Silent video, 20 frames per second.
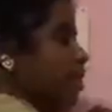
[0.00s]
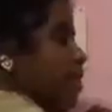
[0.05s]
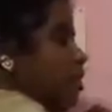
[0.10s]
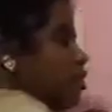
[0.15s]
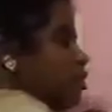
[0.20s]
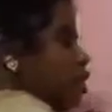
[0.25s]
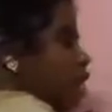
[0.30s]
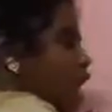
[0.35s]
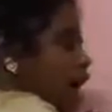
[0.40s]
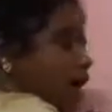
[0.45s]

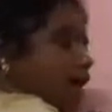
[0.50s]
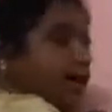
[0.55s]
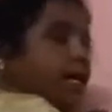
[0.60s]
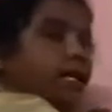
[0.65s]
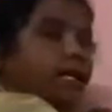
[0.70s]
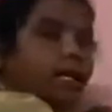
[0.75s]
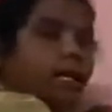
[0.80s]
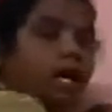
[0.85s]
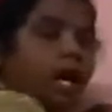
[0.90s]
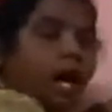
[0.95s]
So under
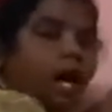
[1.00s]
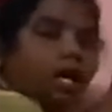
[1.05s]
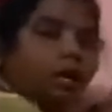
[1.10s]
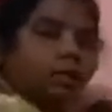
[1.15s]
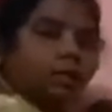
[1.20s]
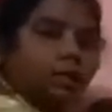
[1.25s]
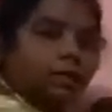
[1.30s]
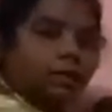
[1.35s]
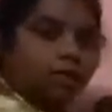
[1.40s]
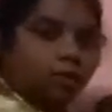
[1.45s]
the
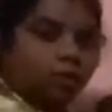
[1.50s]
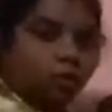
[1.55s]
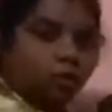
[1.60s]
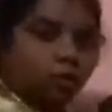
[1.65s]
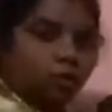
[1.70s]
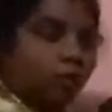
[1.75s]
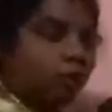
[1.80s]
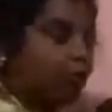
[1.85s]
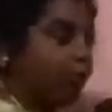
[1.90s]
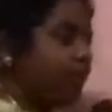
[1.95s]
carbon
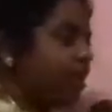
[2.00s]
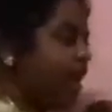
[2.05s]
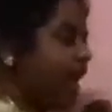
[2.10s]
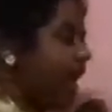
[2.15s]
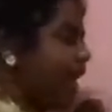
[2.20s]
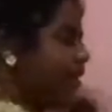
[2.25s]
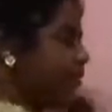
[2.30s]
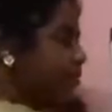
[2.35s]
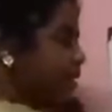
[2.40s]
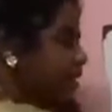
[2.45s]
group, we
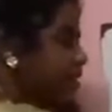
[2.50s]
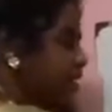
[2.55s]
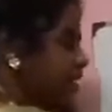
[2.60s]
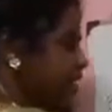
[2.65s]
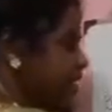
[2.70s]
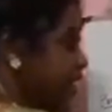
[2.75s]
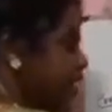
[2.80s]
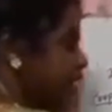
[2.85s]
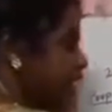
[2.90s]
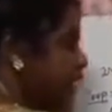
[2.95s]
have been
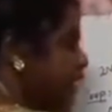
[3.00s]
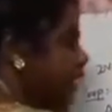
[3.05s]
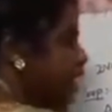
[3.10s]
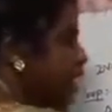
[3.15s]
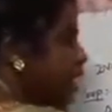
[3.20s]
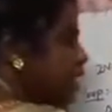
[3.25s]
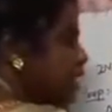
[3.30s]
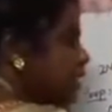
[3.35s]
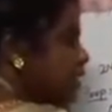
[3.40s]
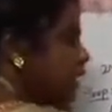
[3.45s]
seeing the
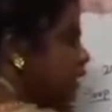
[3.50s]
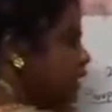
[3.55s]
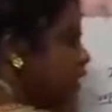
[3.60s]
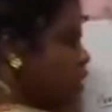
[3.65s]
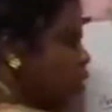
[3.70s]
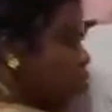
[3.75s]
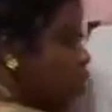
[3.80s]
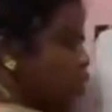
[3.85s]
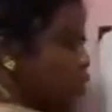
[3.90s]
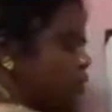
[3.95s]

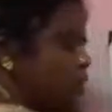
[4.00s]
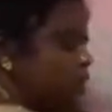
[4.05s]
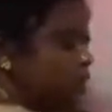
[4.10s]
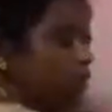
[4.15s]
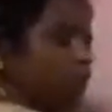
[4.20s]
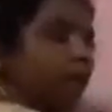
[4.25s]
silicones.